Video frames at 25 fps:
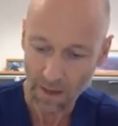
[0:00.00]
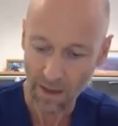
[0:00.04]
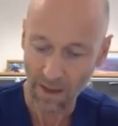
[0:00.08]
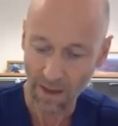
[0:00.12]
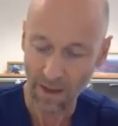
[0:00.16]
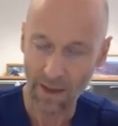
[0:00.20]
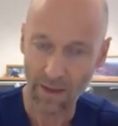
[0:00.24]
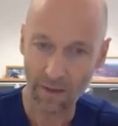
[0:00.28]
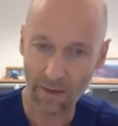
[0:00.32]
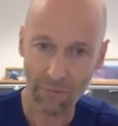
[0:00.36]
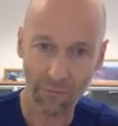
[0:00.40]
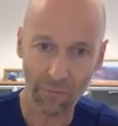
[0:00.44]

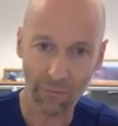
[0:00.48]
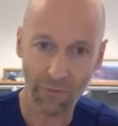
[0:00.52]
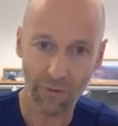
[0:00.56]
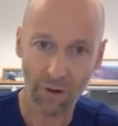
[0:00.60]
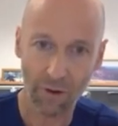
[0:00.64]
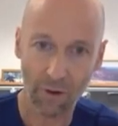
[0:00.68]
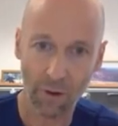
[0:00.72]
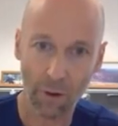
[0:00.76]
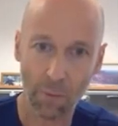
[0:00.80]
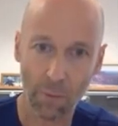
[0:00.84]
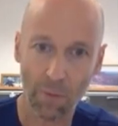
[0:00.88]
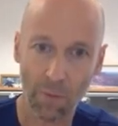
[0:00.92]
have
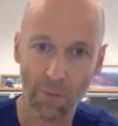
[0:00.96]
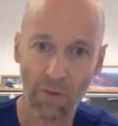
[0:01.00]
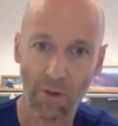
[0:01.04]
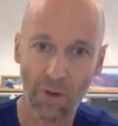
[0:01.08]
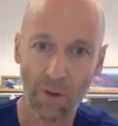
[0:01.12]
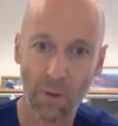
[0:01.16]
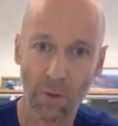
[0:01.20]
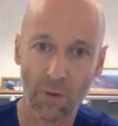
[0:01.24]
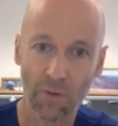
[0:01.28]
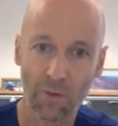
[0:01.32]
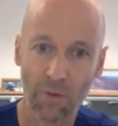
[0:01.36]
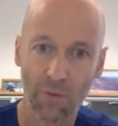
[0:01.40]
a couple of
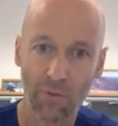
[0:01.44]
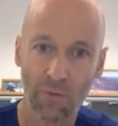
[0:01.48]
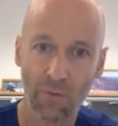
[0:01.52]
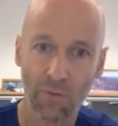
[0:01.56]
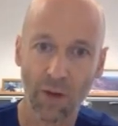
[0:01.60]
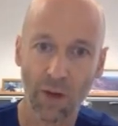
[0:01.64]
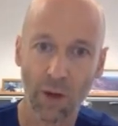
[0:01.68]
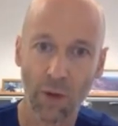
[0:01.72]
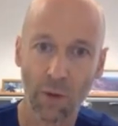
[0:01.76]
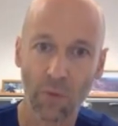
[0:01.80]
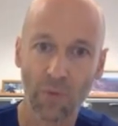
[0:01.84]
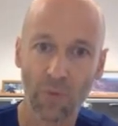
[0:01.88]
hours of
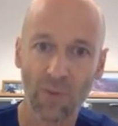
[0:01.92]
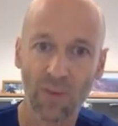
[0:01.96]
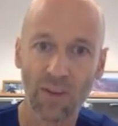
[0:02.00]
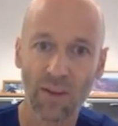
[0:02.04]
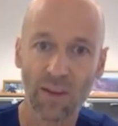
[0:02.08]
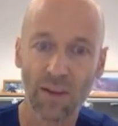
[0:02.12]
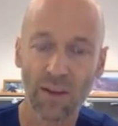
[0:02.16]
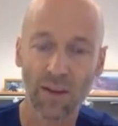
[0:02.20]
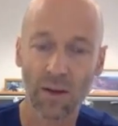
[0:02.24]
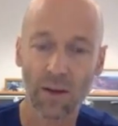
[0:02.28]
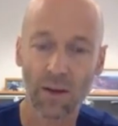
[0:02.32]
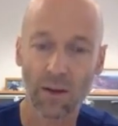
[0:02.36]

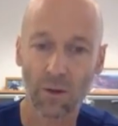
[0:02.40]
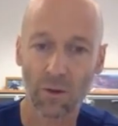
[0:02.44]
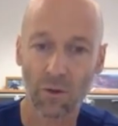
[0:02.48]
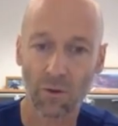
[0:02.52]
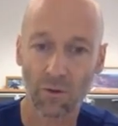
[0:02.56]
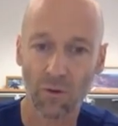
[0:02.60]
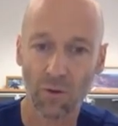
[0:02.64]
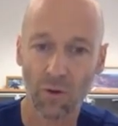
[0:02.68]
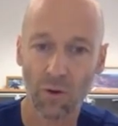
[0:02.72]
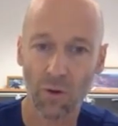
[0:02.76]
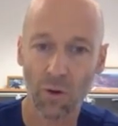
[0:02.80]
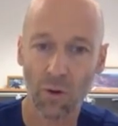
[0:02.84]
lousy
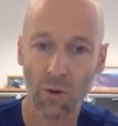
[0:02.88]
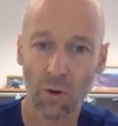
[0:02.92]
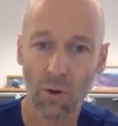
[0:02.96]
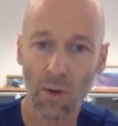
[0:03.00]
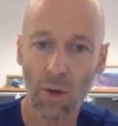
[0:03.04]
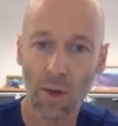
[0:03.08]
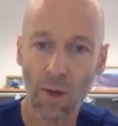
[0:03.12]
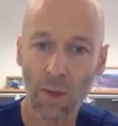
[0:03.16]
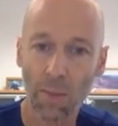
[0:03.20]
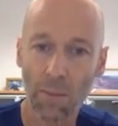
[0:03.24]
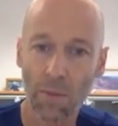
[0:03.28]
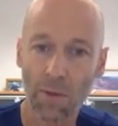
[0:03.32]

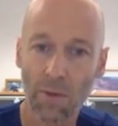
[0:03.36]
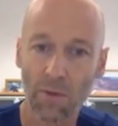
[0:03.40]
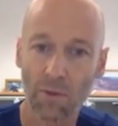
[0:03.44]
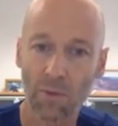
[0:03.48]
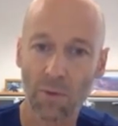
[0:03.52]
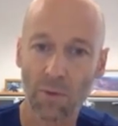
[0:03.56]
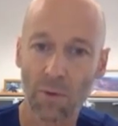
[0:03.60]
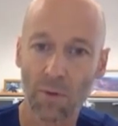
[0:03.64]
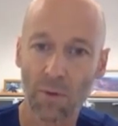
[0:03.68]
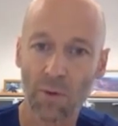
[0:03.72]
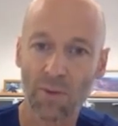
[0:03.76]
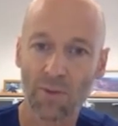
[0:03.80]
control, because
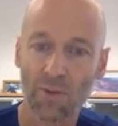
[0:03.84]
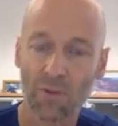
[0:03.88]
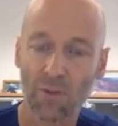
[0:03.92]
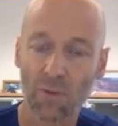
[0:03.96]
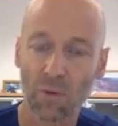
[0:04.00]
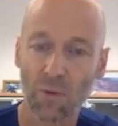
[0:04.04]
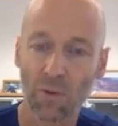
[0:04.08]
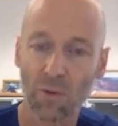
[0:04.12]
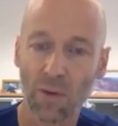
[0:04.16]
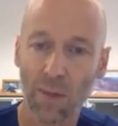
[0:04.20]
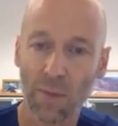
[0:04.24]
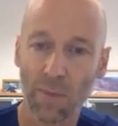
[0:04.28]
we risk
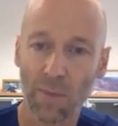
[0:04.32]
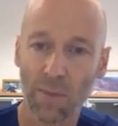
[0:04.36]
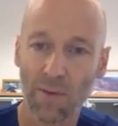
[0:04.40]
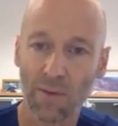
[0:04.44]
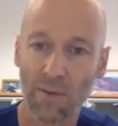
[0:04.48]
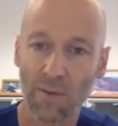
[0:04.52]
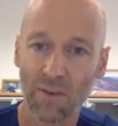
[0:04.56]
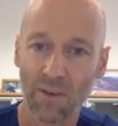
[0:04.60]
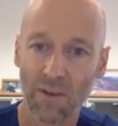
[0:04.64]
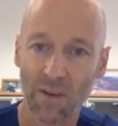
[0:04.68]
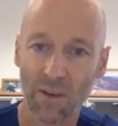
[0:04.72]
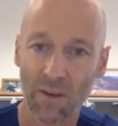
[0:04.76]
to
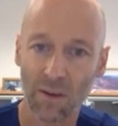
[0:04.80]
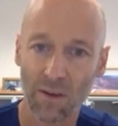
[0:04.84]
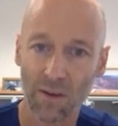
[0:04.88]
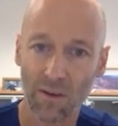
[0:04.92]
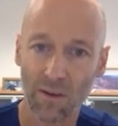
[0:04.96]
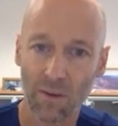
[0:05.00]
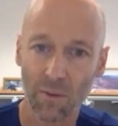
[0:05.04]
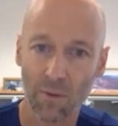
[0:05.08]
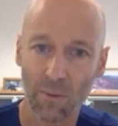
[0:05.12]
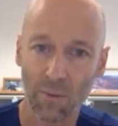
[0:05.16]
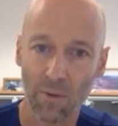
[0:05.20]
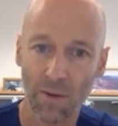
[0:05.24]
damage
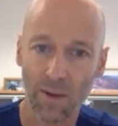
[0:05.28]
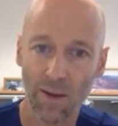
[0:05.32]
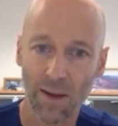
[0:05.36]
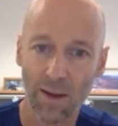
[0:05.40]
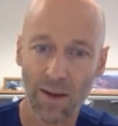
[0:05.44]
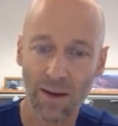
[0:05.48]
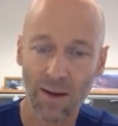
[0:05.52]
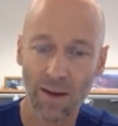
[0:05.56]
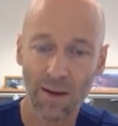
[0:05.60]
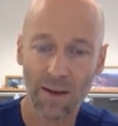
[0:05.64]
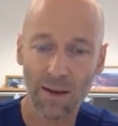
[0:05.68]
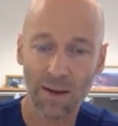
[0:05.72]
the
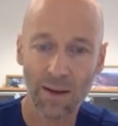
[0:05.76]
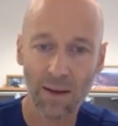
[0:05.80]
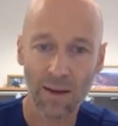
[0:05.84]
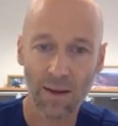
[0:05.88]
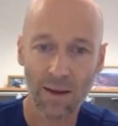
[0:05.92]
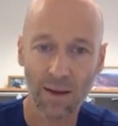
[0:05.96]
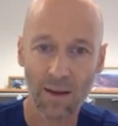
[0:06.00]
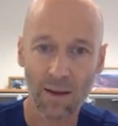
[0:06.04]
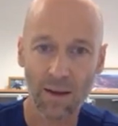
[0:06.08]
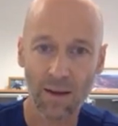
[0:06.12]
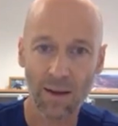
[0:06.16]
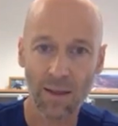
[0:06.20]
brain
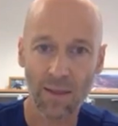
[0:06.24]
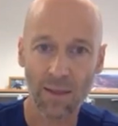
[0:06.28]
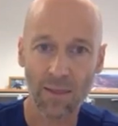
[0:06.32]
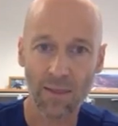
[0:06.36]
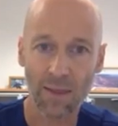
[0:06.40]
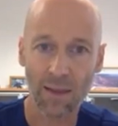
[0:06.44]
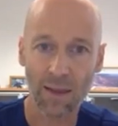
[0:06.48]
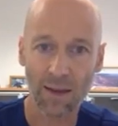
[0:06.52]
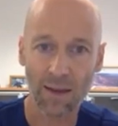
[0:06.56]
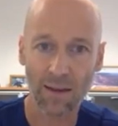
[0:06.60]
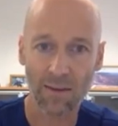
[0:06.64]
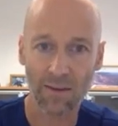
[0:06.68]

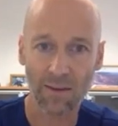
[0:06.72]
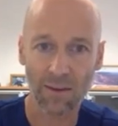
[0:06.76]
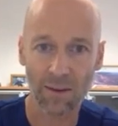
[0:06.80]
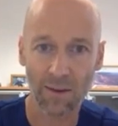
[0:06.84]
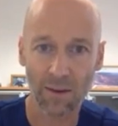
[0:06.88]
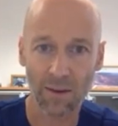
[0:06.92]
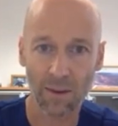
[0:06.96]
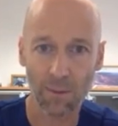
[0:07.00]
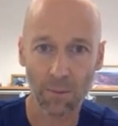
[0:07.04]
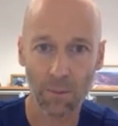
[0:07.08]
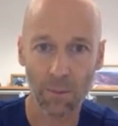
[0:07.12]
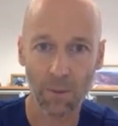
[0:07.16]
in that
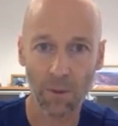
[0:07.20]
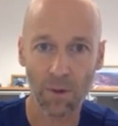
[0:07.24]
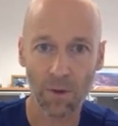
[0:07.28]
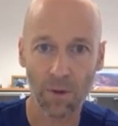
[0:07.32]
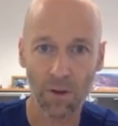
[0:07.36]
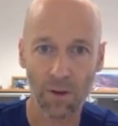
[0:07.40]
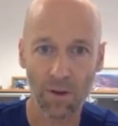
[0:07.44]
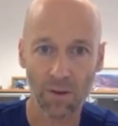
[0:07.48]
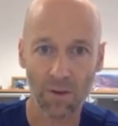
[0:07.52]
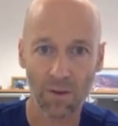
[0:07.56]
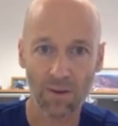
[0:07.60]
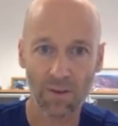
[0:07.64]

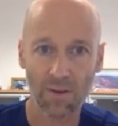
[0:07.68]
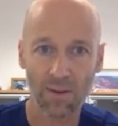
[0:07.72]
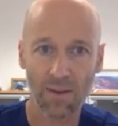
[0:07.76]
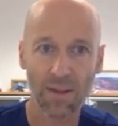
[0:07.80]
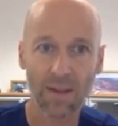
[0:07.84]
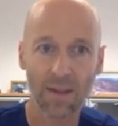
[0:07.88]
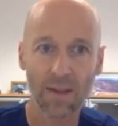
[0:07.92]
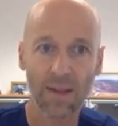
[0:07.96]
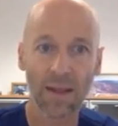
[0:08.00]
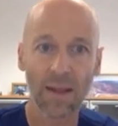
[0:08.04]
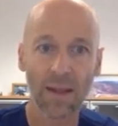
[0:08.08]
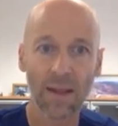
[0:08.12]
period.
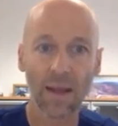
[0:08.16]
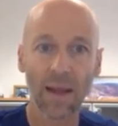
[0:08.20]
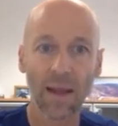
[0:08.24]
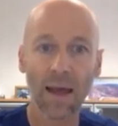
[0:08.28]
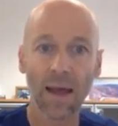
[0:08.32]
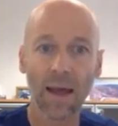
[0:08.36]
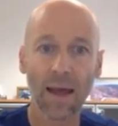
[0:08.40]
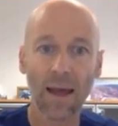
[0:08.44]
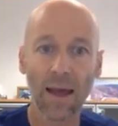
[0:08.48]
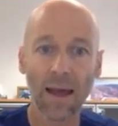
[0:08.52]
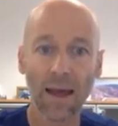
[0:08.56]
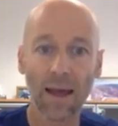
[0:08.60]

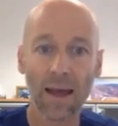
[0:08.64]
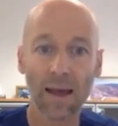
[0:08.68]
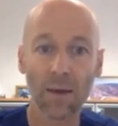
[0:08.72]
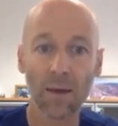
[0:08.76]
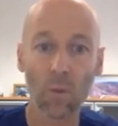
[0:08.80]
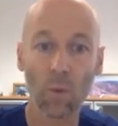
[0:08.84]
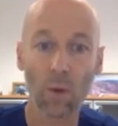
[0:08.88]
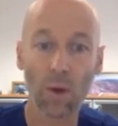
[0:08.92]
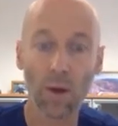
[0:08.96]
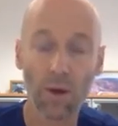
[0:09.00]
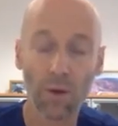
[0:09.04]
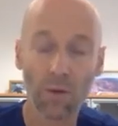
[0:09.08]

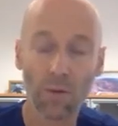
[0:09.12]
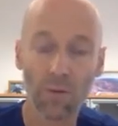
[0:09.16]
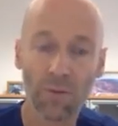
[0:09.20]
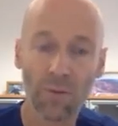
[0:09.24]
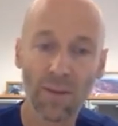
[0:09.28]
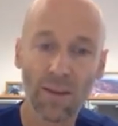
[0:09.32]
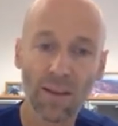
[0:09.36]
And one of